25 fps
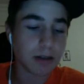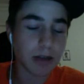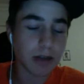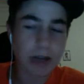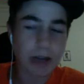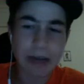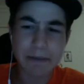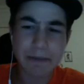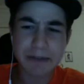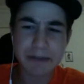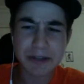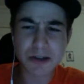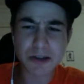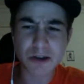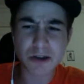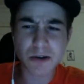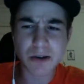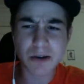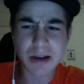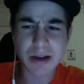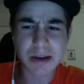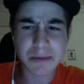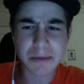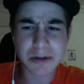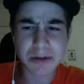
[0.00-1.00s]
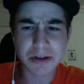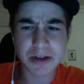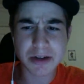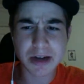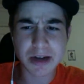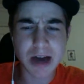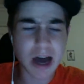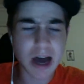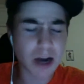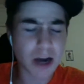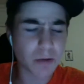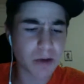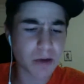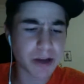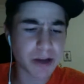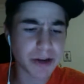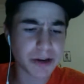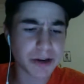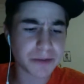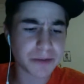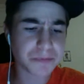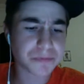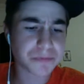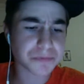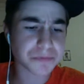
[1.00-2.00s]
I'm going to go Ottawa
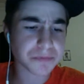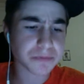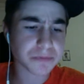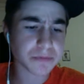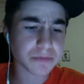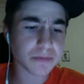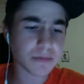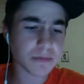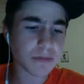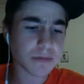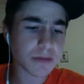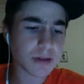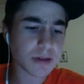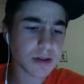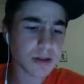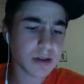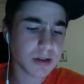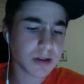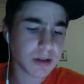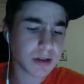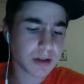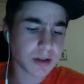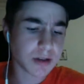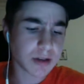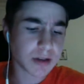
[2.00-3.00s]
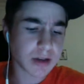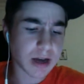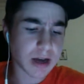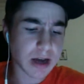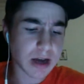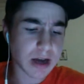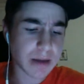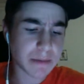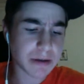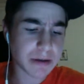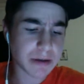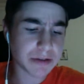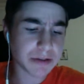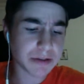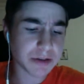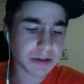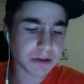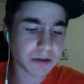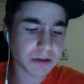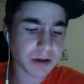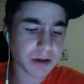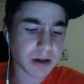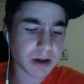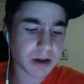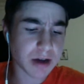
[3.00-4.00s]
here. I'm going to have to go
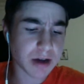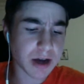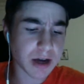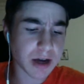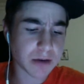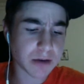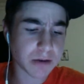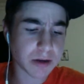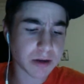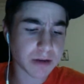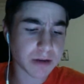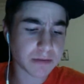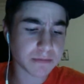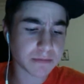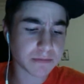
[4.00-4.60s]
Ottawa.